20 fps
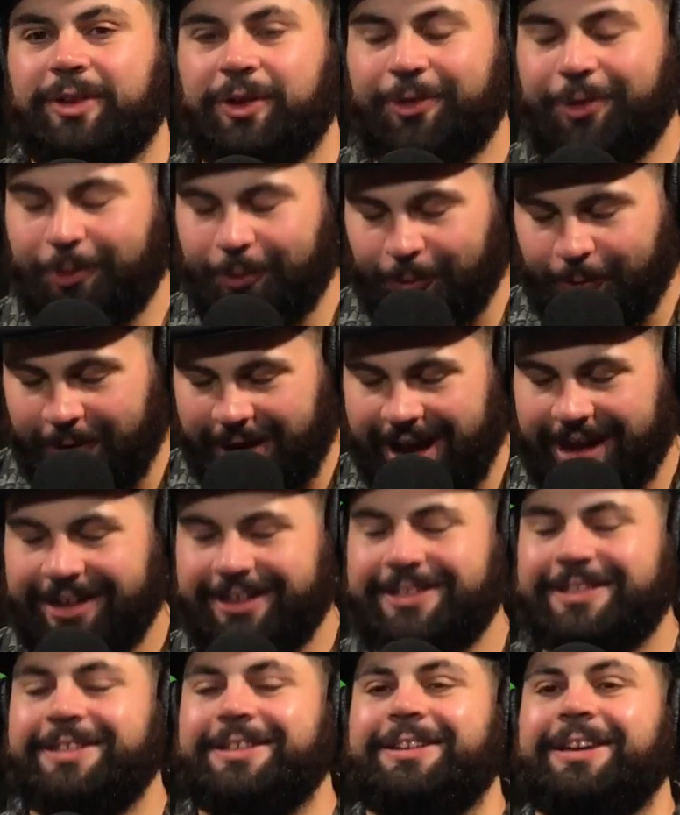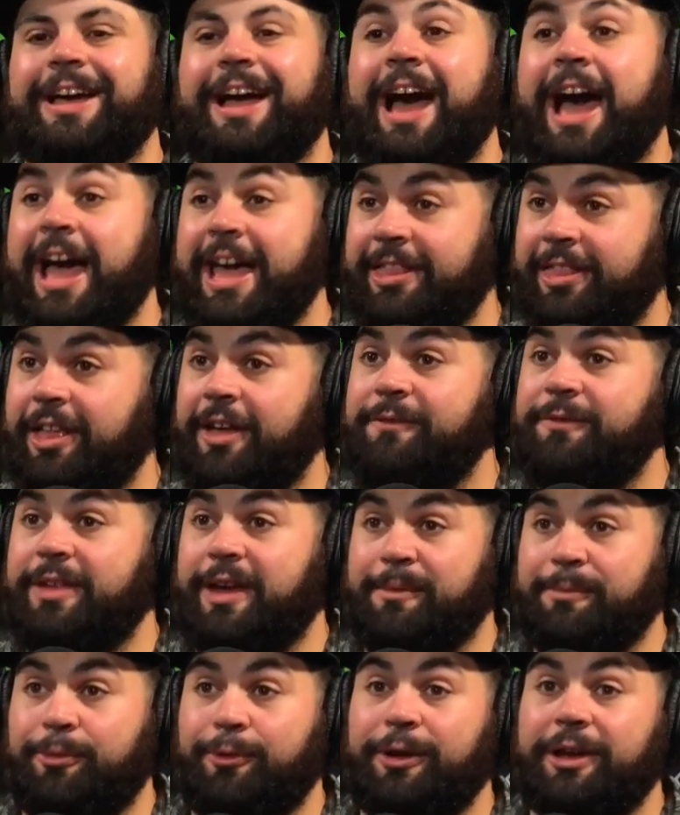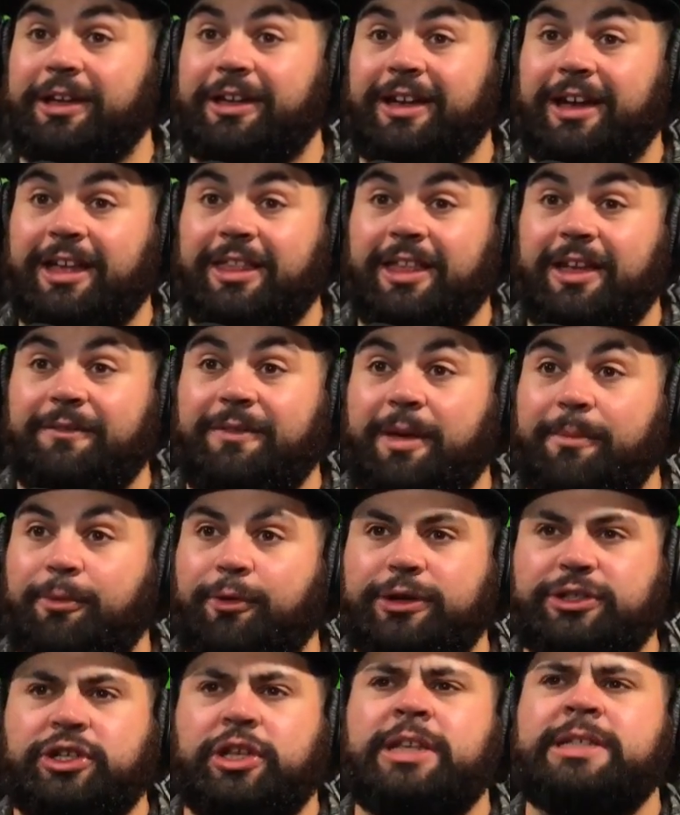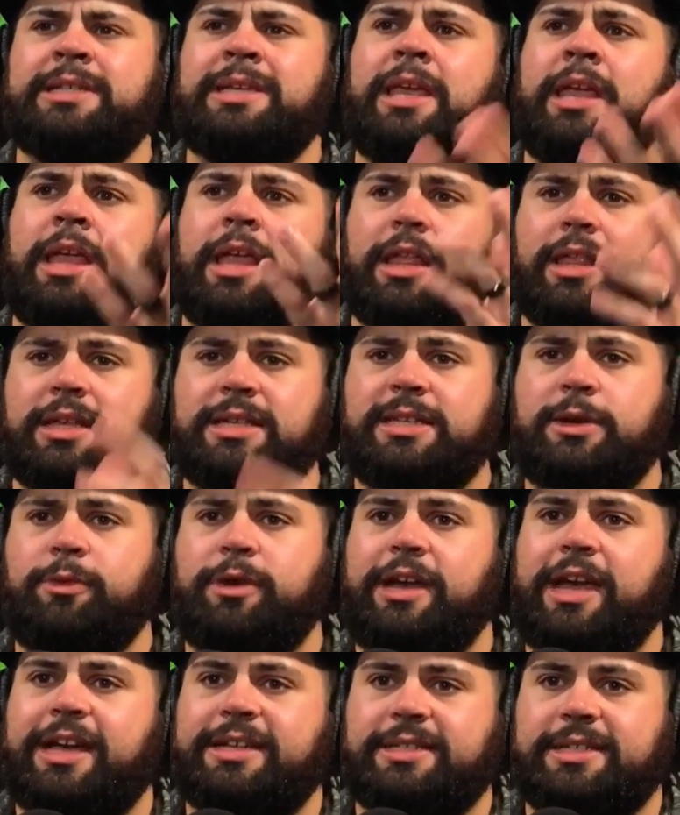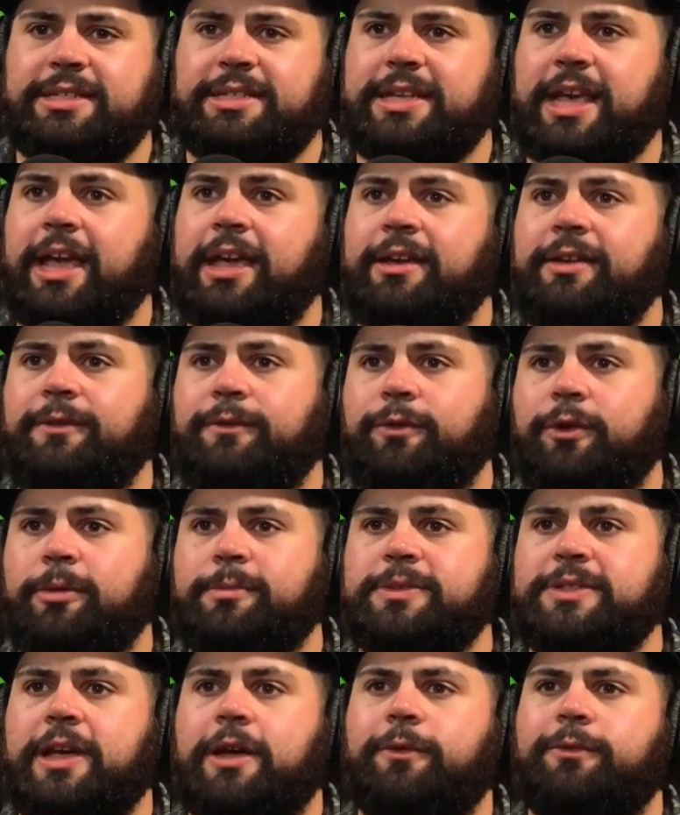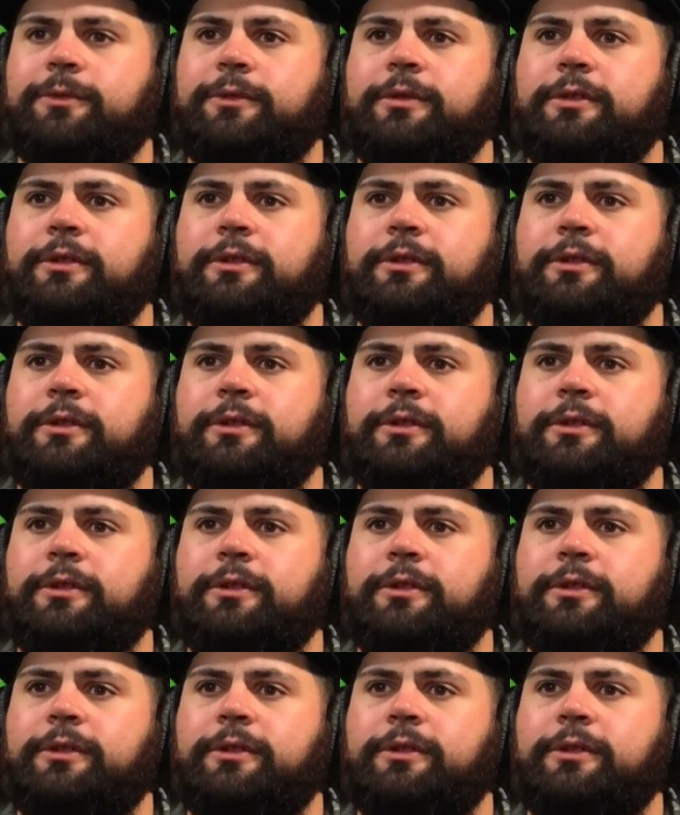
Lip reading: Correct. I love that point. So let's see what he has to say for himself.